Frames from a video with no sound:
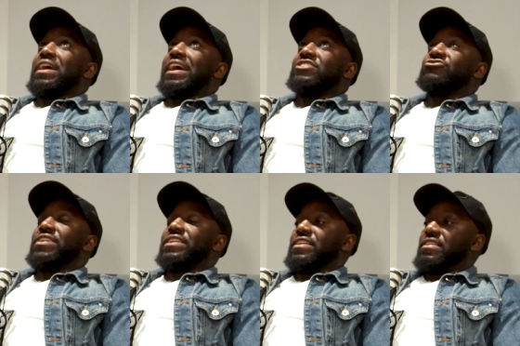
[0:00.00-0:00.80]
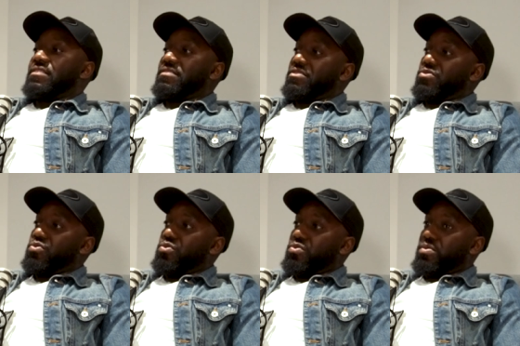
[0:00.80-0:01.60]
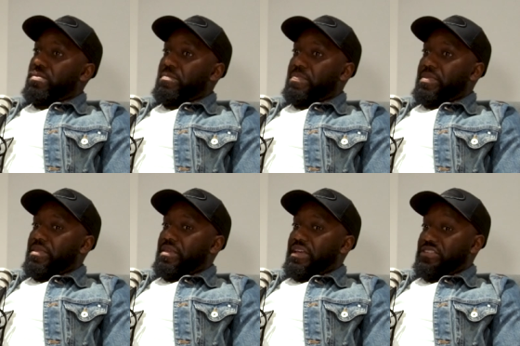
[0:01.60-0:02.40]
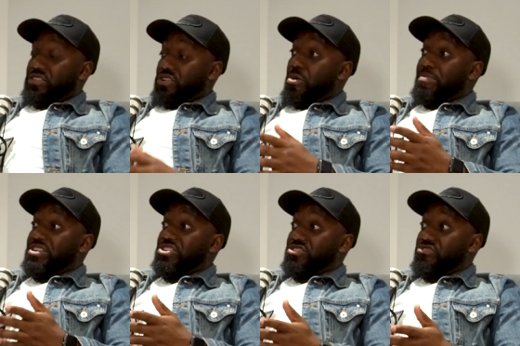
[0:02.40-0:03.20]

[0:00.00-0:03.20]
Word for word: at training your is the competition's